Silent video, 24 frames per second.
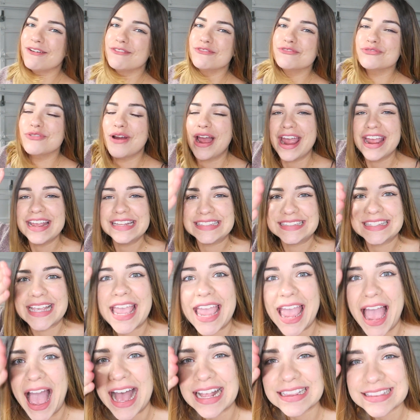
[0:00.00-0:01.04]
Right
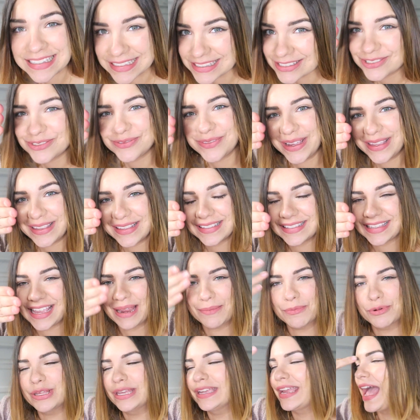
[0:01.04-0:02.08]
at the surveillance
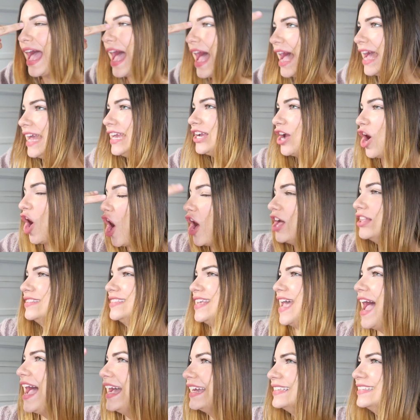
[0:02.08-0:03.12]
camera, like eye
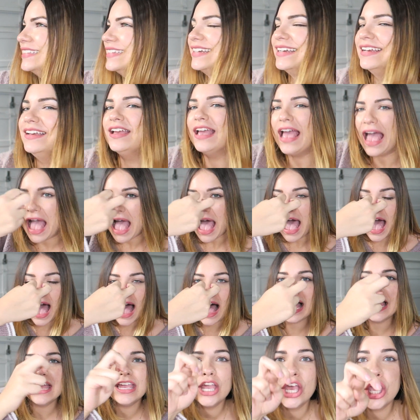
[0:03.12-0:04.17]
contact.
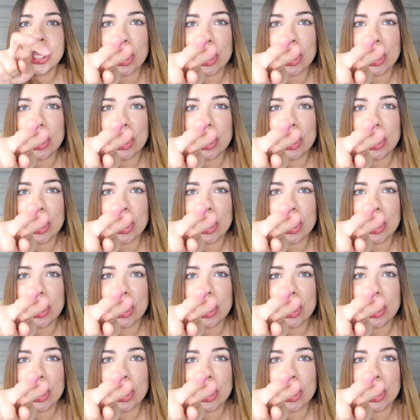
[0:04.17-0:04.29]
Eye